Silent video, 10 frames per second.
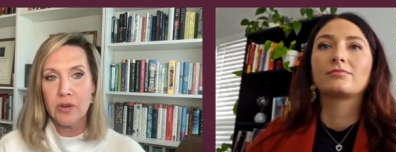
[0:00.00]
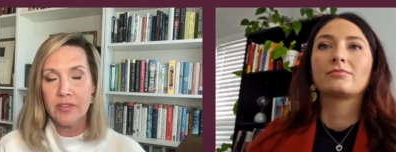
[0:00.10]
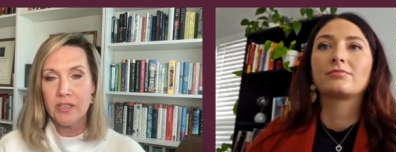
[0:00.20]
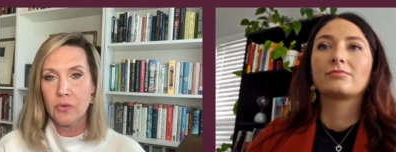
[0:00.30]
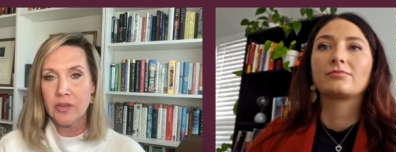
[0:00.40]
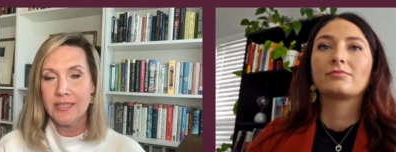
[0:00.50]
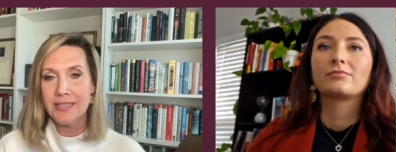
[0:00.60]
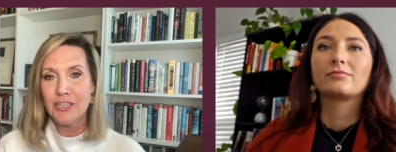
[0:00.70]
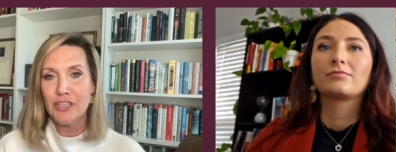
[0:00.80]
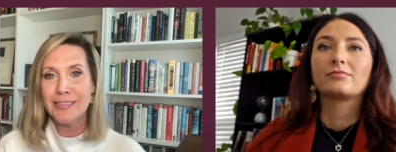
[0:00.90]
Speaker 1: of one of these
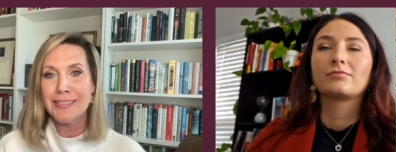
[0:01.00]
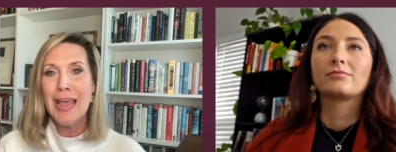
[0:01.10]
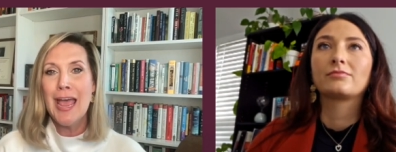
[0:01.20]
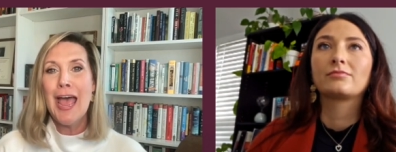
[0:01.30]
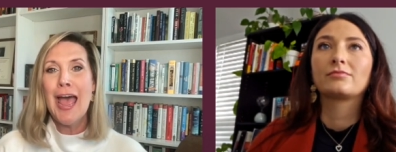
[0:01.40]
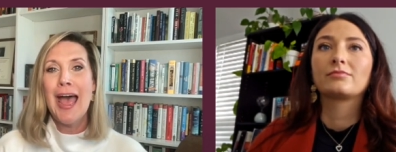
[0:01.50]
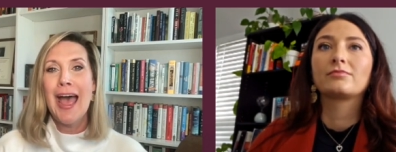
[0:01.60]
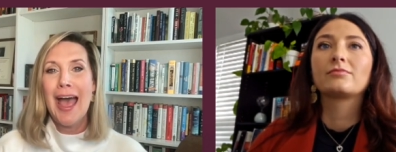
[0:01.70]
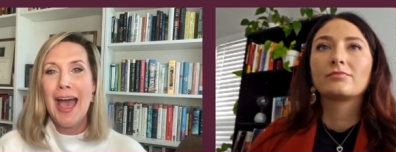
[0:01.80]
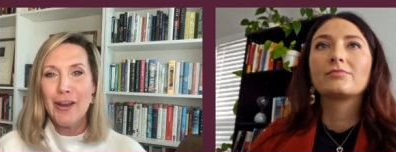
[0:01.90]
organizations.
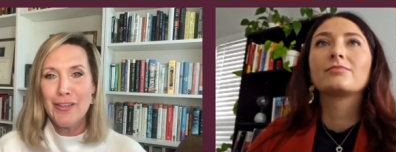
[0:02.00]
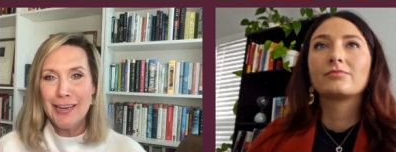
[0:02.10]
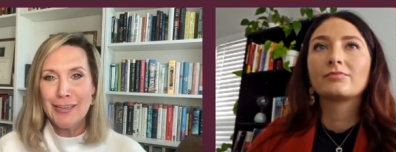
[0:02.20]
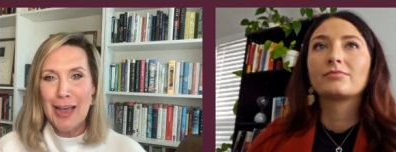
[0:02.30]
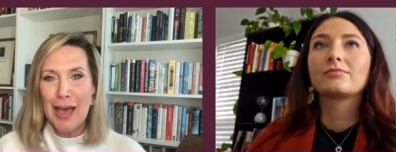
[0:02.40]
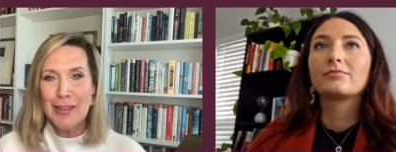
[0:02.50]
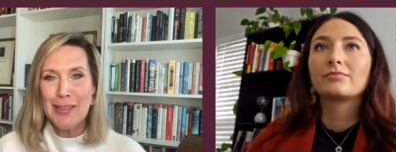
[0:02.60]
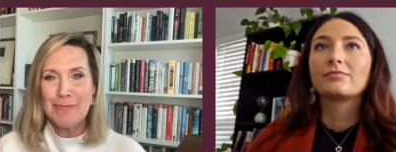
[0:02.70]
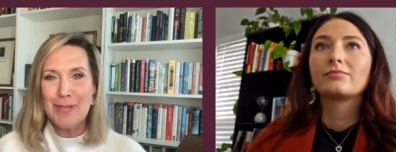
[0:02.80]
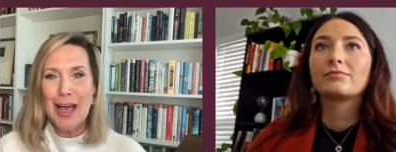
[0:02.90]
How do they how do
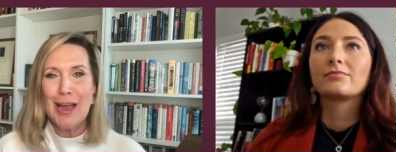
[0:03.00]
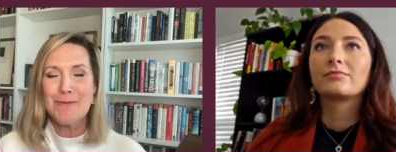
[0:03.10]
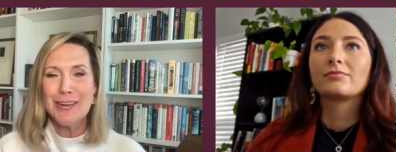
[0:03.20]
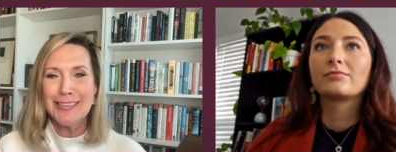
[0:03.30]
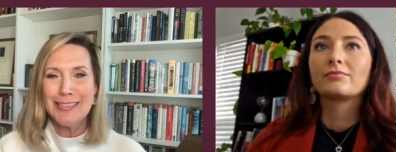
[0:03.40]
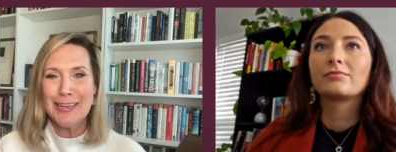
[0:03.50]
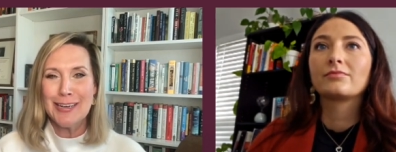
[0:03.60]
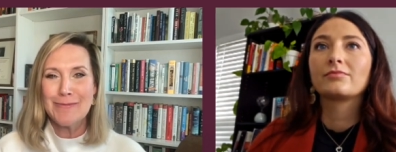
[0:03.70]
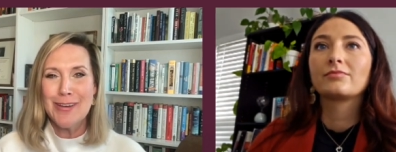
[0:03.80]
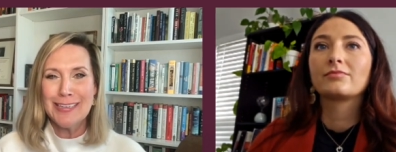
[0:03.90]
they apply? What is
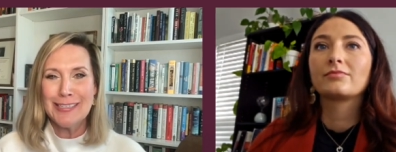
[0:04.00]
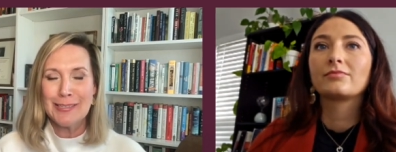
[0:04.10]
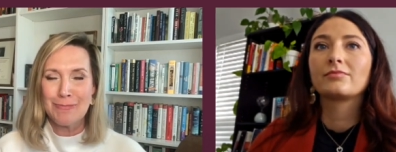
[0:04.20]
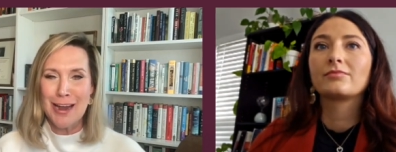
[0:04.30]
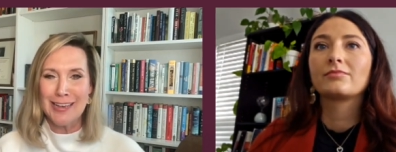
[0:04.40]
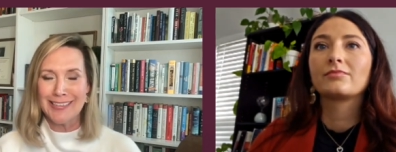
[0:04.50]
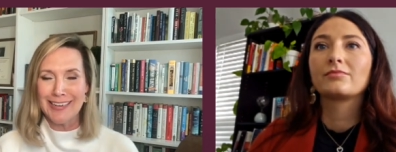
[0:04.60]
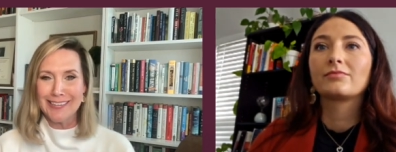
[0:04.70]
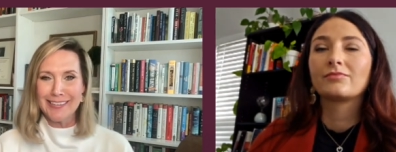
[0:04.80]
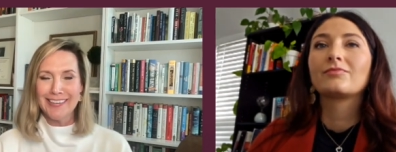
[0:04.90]
the what is this
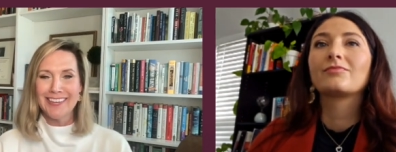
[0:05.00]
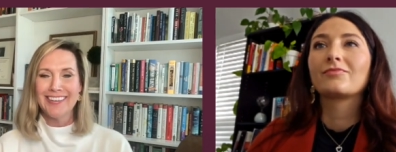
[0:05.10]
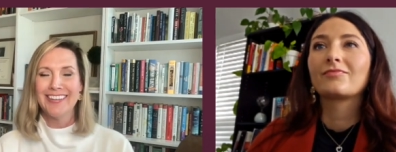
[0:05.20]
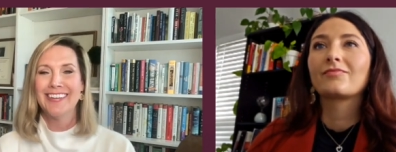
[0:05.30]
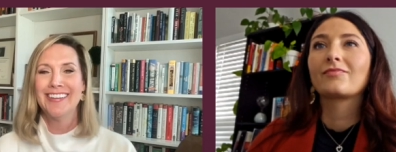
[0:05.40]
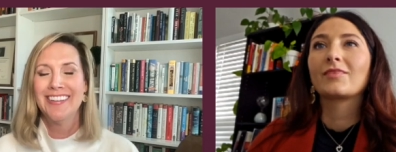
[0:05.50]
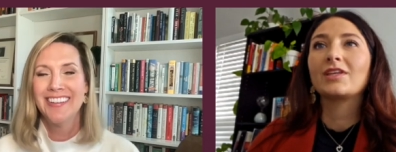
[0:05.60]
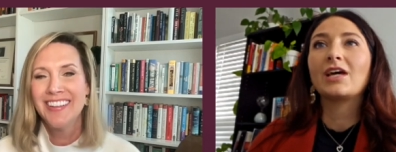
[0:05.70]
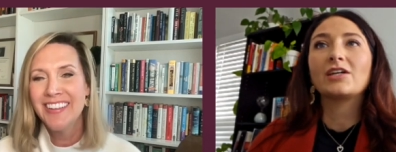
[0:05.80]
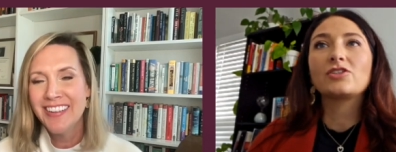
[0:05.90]
process?
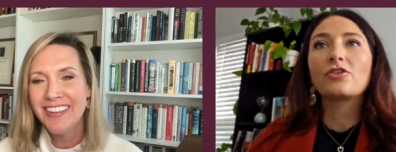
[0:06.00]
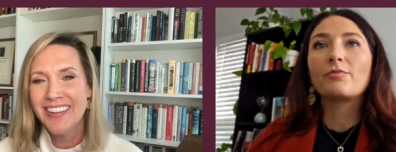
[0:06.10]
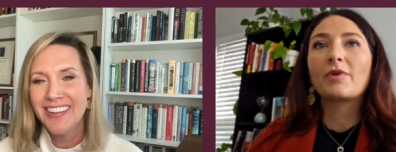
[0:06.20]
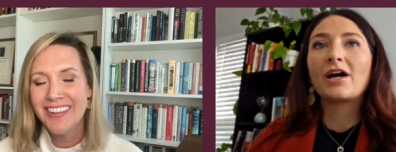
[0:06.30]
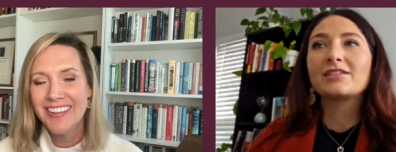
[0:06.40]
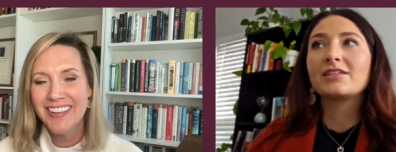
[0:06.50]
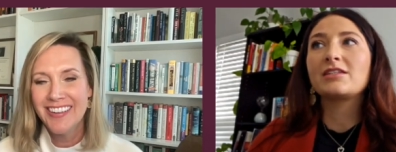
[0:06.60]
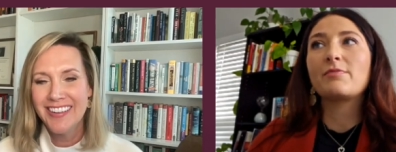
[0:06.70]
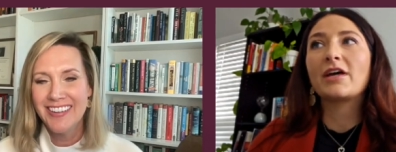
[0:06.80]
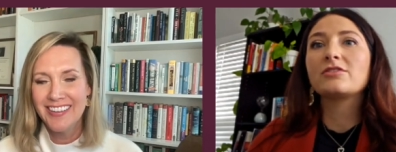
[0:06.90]
Speaker 2: Yeah, so the
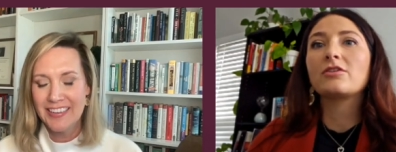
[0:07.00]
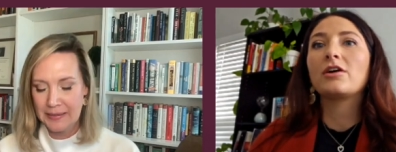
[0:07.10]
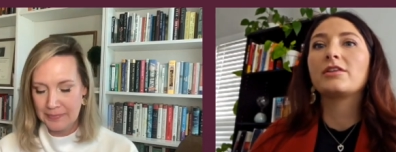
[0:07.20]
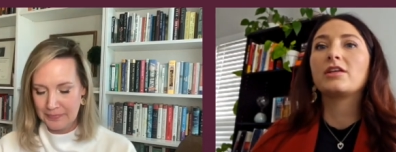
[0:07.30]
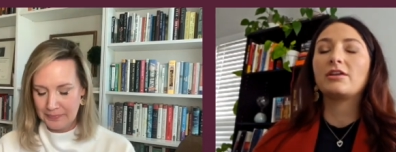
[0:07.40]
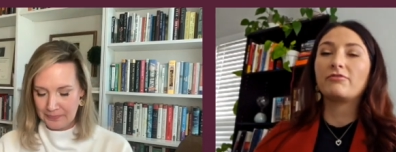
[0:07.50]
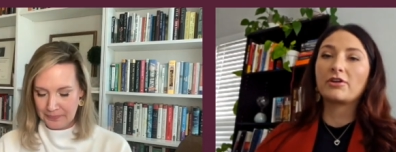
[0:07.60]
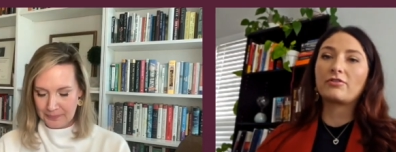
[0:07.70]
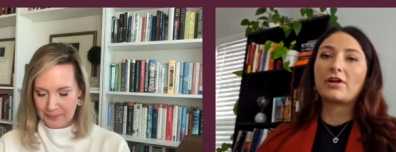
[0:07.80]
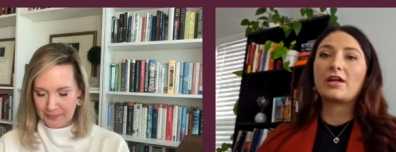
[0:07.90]
process depends on the
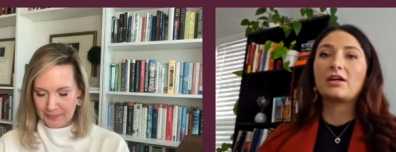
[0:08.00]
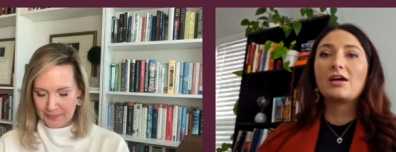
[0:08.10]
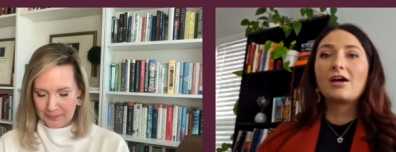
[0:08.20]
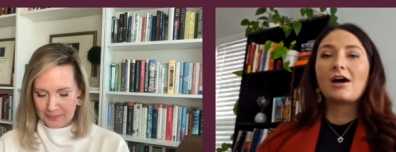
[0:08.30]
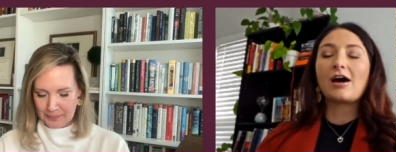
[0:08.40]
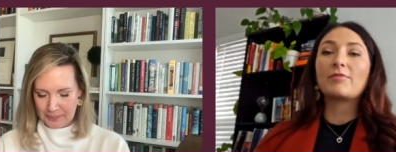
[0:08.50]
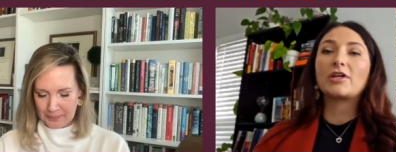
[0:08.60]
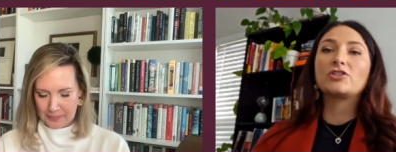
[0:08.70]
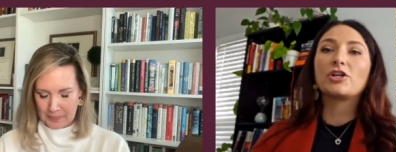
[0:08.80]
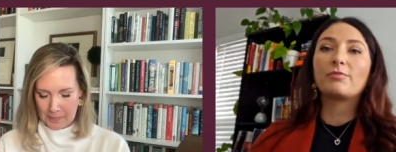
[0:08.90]
different grant
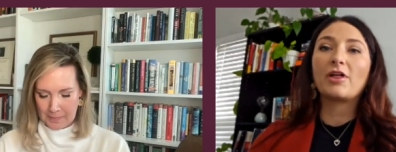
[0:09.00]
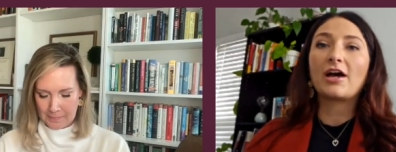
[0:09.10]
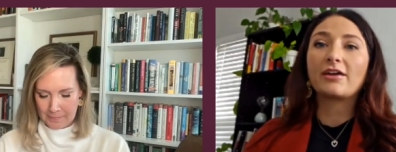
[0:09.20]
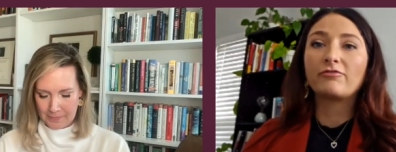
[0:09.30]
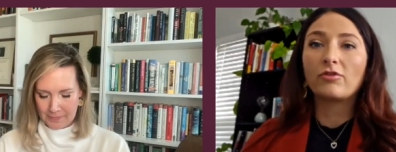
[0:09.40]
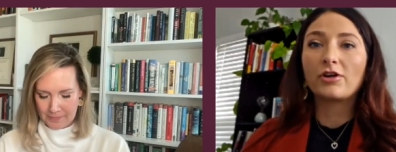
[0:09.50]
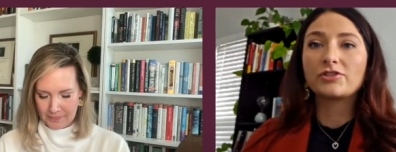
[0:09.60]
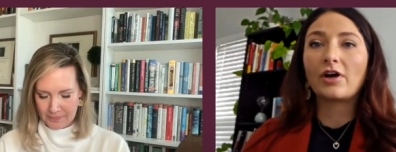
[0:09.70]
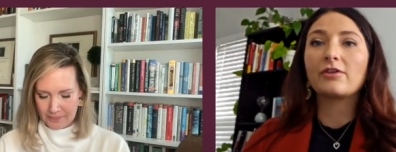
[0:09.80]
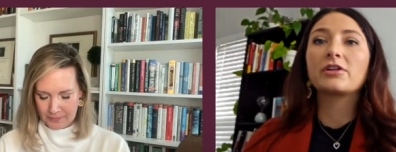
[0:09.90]
um, that you're applying
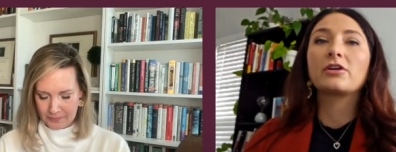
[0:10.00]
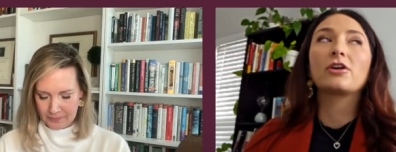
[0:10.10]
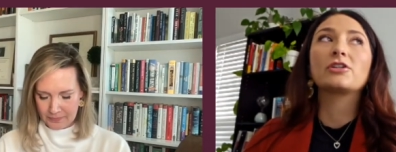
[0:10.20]
for. So I would